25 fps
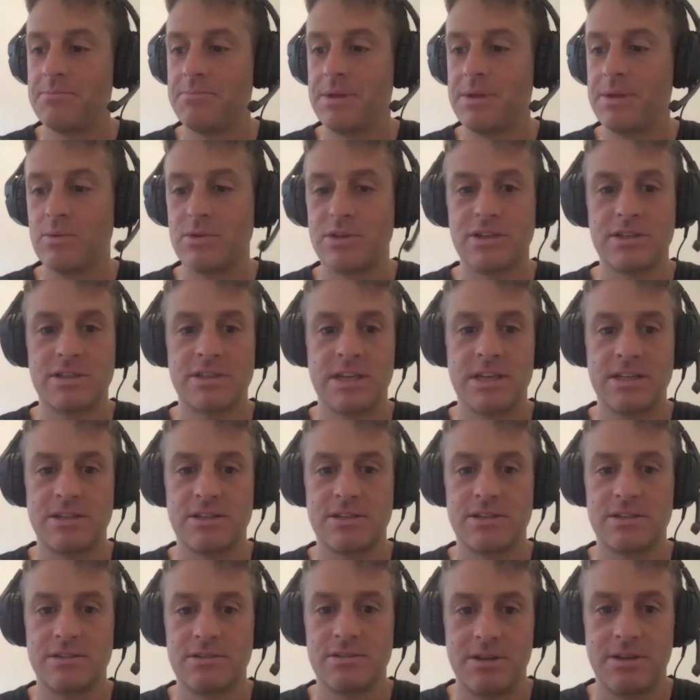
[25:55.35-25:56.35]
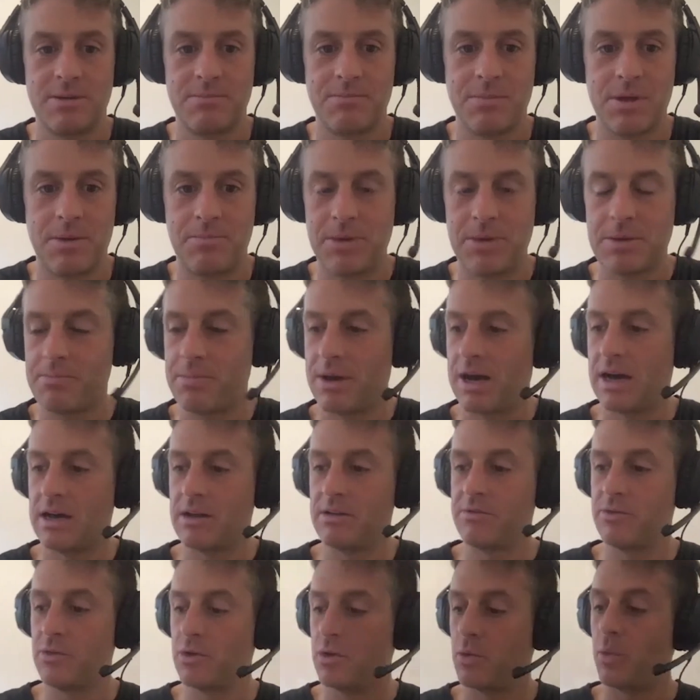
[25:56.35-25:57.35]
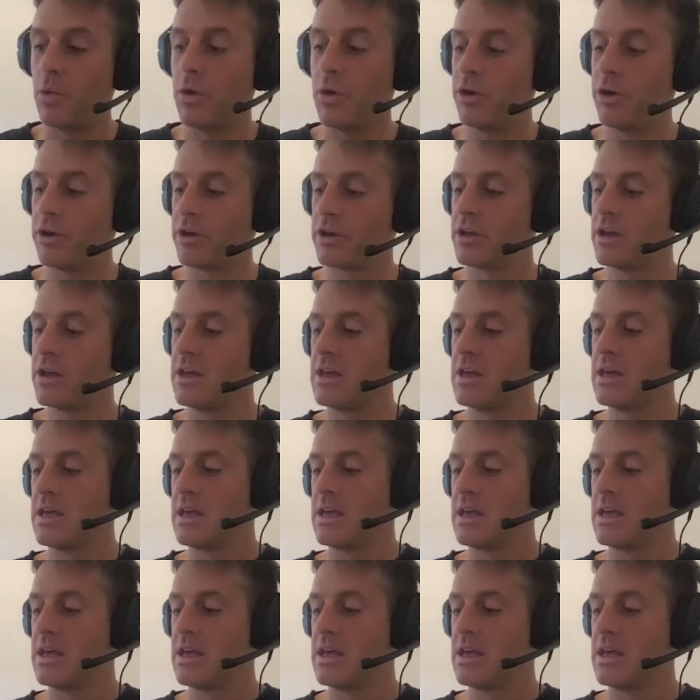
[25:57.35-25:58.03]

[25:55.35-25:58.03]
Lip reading: bit, which is such a big part of your work,